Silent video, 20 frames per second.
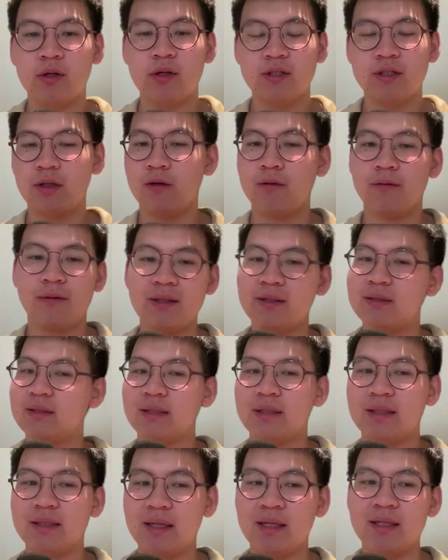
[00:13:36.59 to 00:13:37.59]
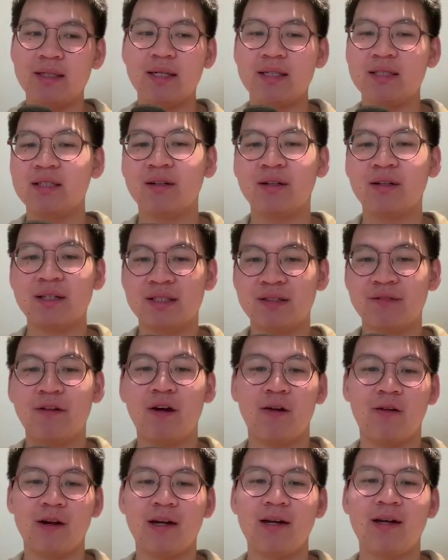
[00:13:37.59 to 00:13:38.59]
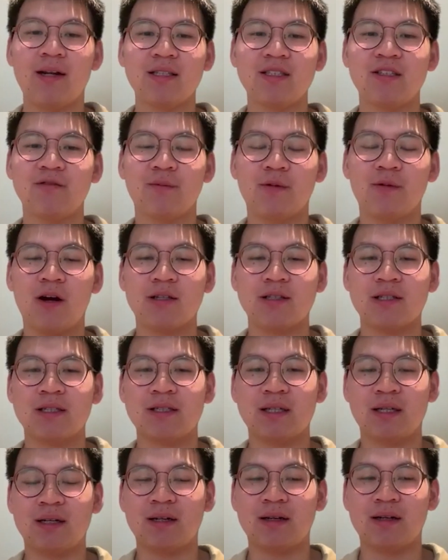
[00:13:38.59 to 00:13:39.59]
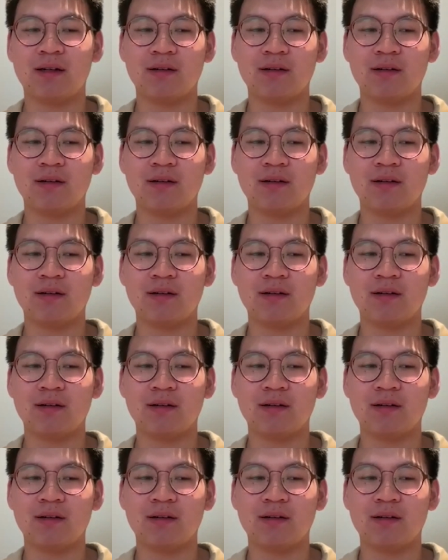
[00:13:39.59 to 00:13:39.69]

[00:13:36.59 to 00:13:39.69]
So it's a very intensive process, and